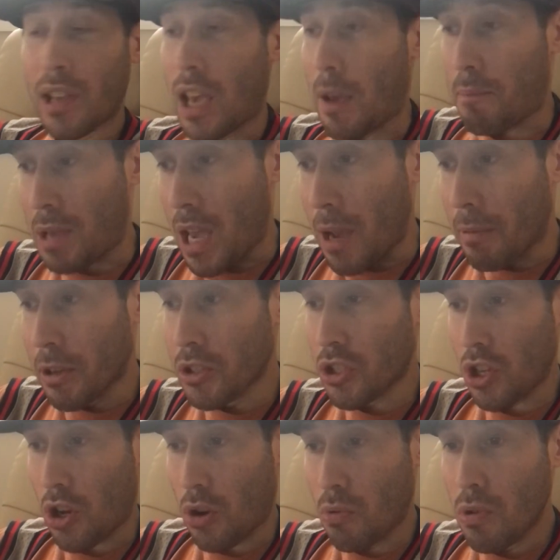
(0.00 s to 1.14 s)
and be able
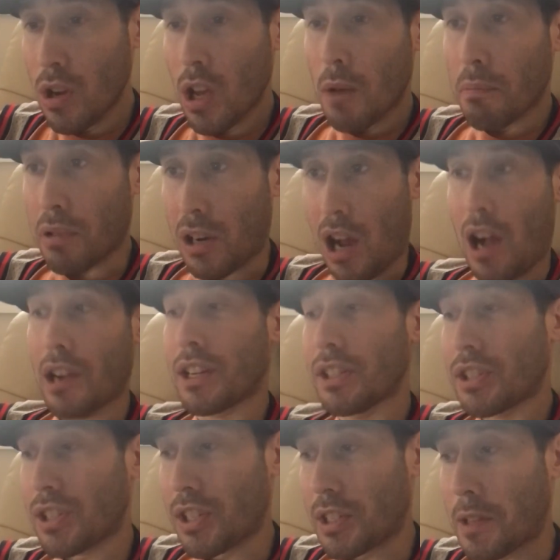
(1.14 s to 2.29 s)
to put on
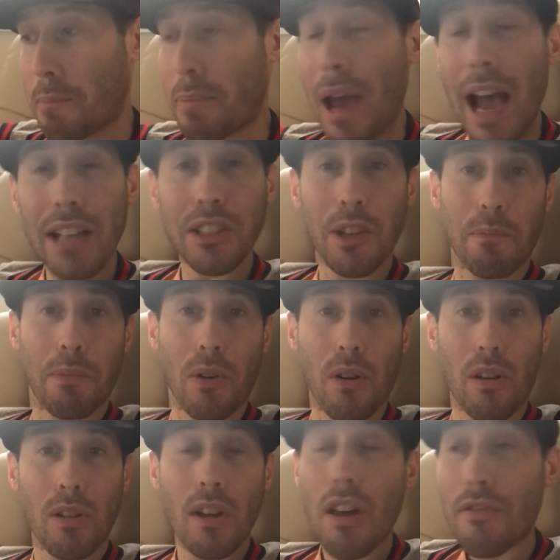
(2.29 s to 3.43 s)
consistent
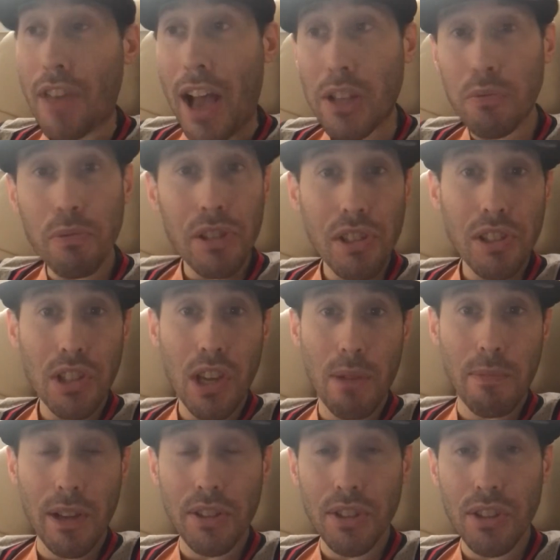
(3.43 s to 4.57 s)
basketball. That's what this team
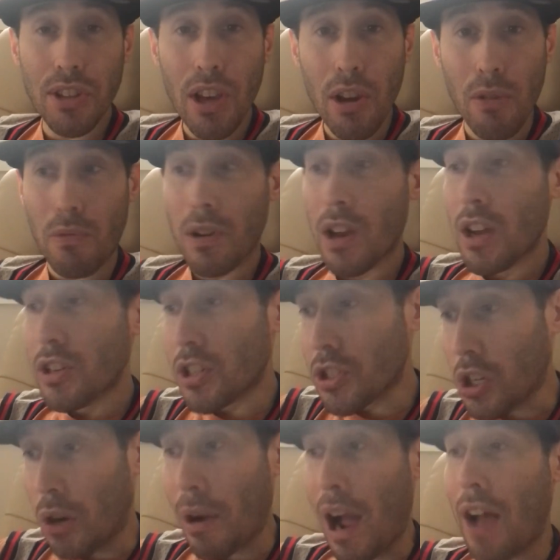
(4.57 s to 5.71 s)
needs to do. Just
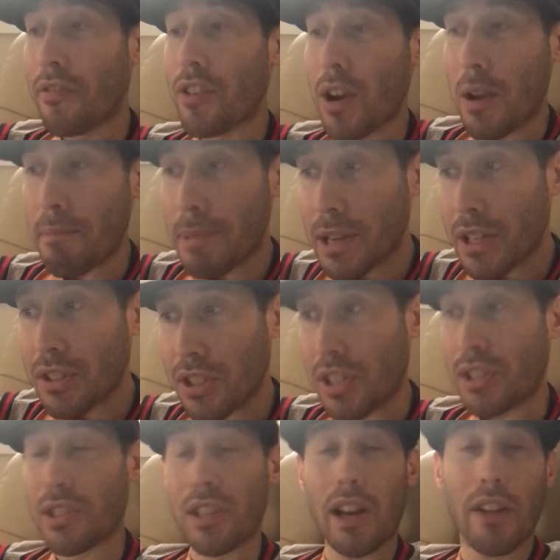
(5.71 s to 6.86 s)
go out there and be
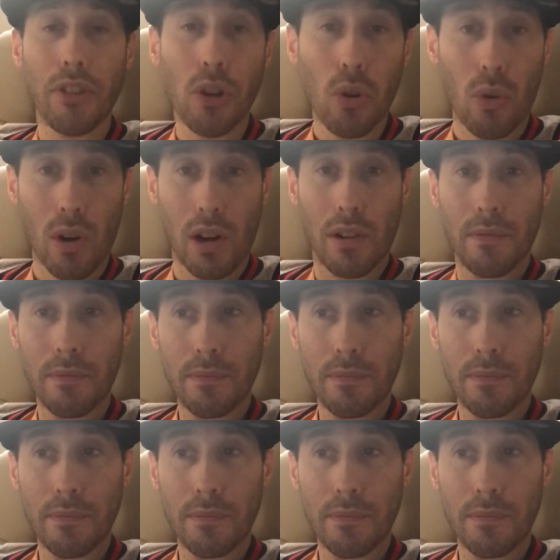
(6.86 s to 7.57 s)
consistent on the court.